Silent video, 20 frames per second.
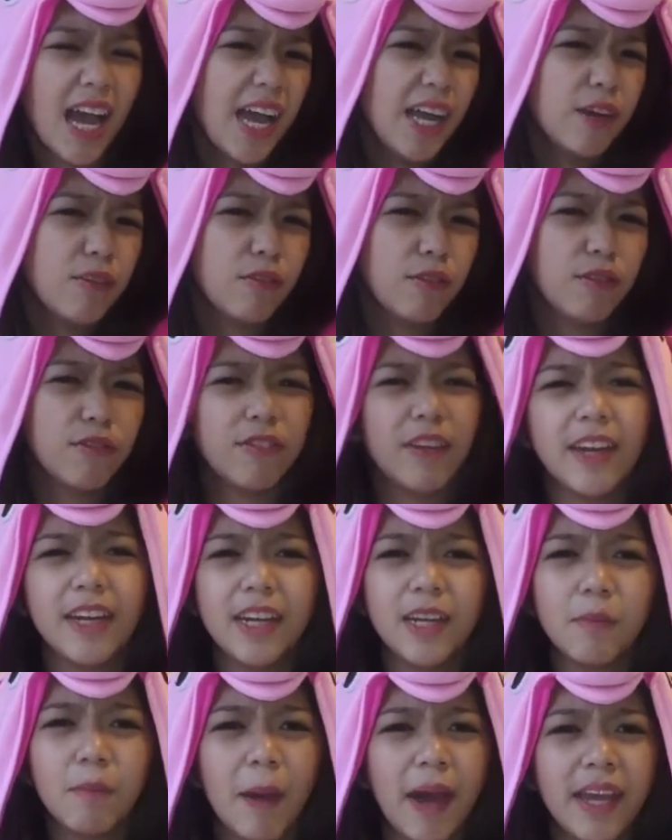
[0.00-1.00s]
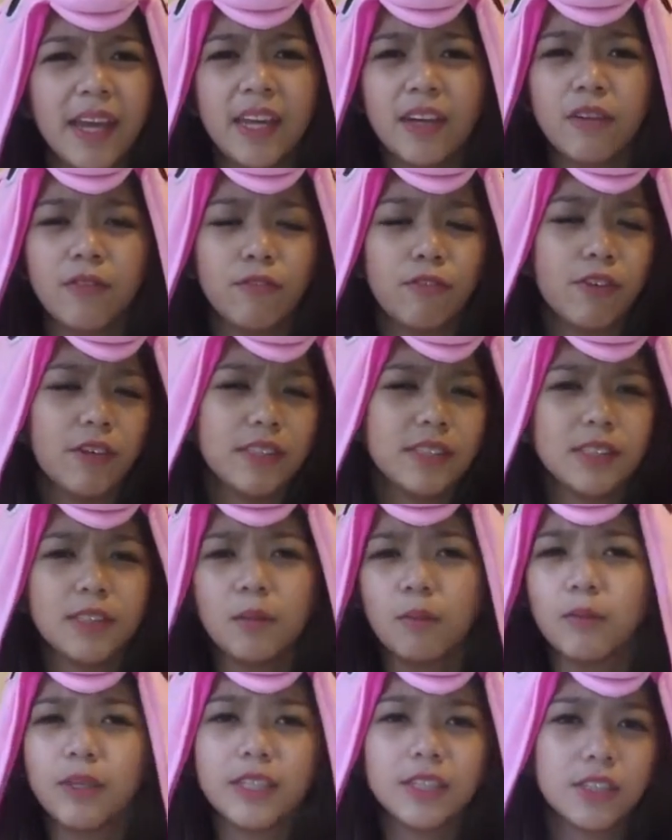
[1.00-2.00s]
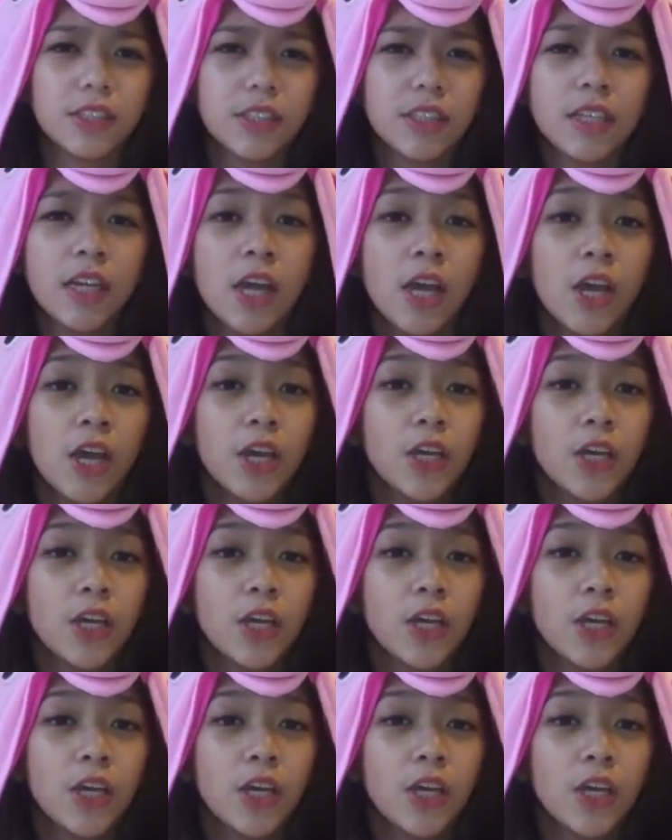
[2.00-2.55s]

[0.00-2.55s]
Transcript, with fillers: kind of offended by it for some reason,